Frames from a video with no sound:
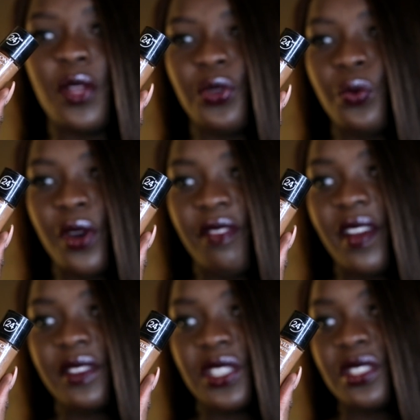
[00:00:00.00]
If you wear a
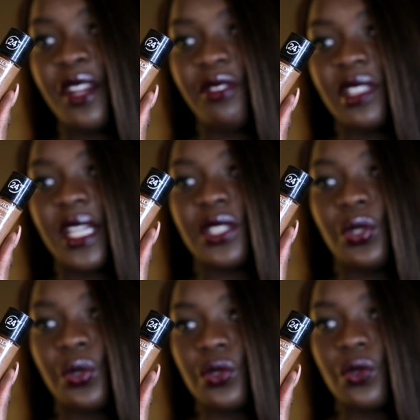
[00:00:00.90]
foundation every day
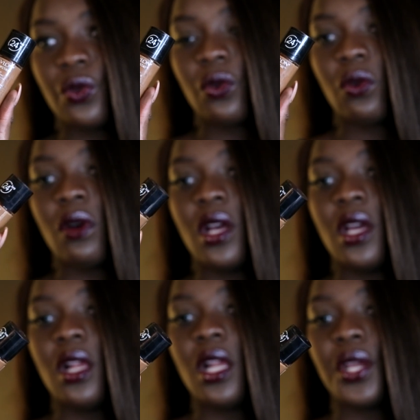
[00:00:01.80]
to go to school
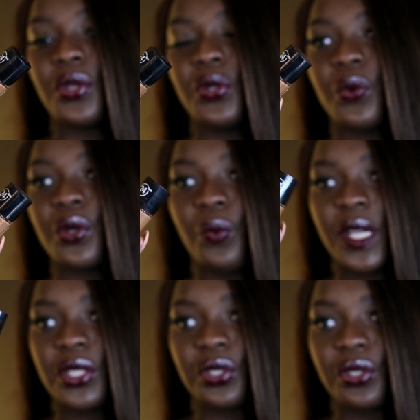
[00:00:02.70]
and you don't want to
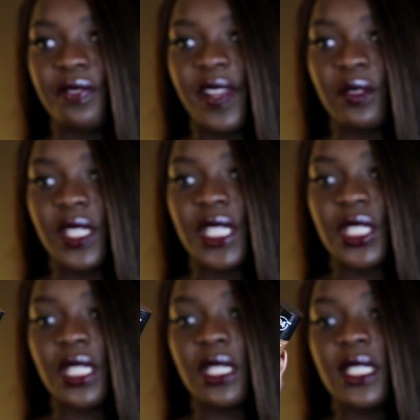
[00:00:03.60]
waste your good
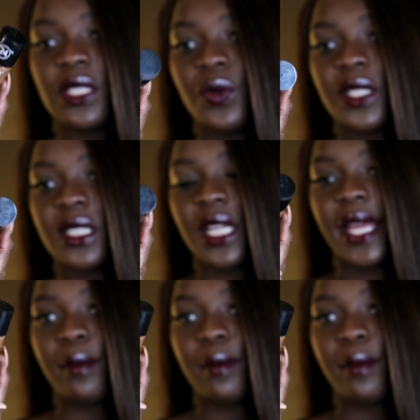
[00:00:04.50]
foundation, this one is in